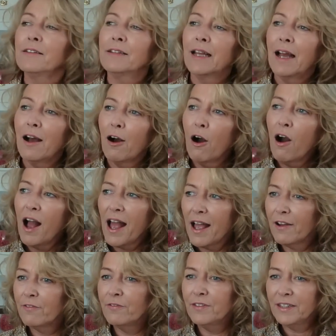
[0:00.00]
Now, I
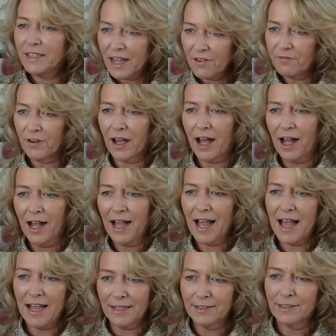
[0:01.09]
have never
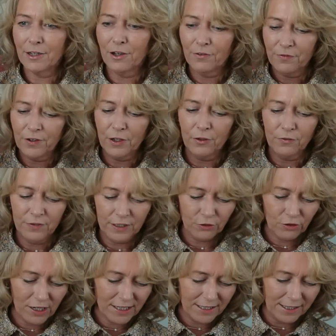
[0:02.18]
had a velvet
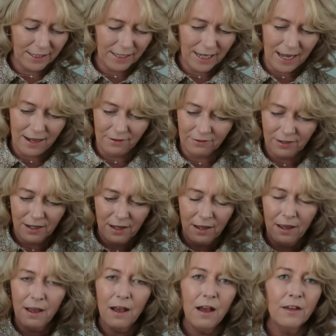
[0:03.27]
dressing gown,
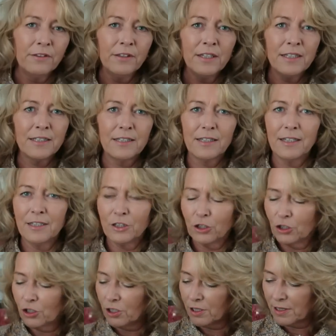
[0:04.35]
and this
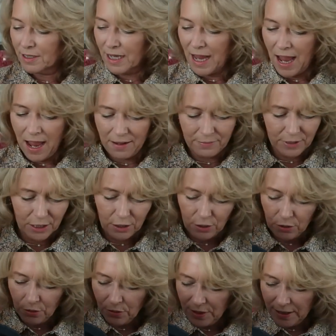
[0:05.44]
is just
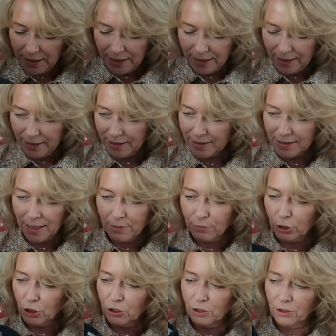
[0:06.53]
absolutely
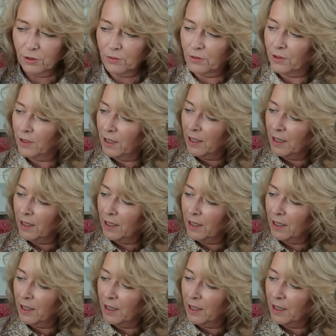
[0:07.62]
exceptional.